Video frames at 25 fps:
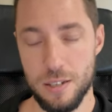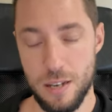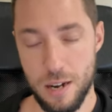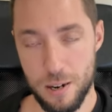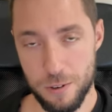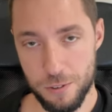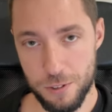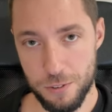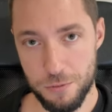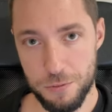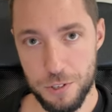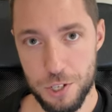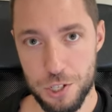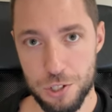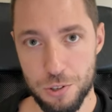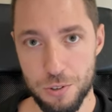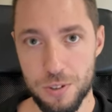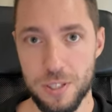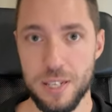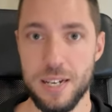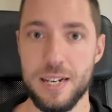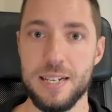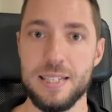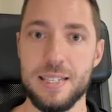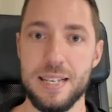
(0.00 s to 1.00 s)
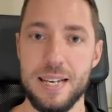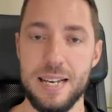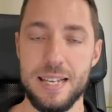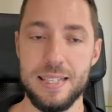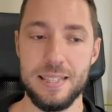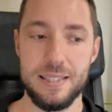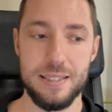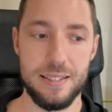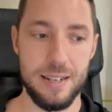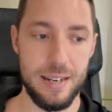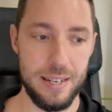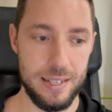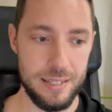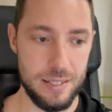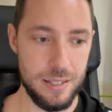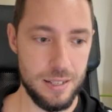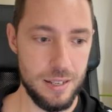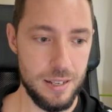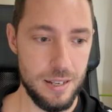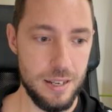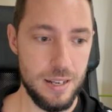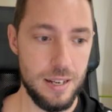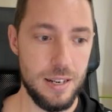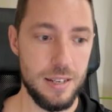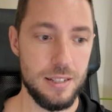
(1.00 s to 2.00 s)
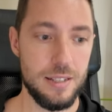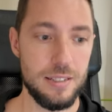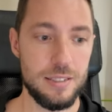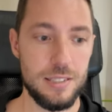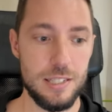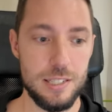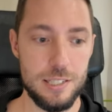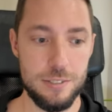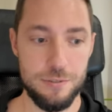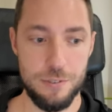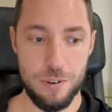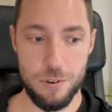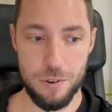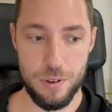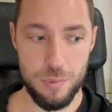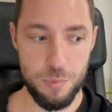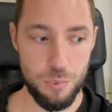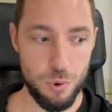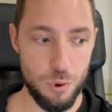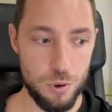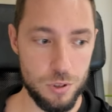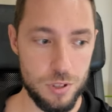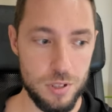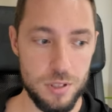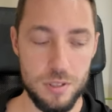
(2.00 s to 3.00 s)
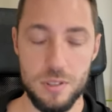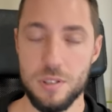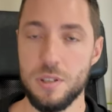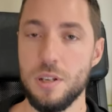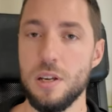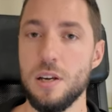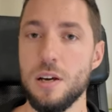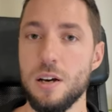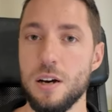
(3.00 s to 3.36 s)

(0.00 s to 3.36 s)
artificial light at night. This is very important.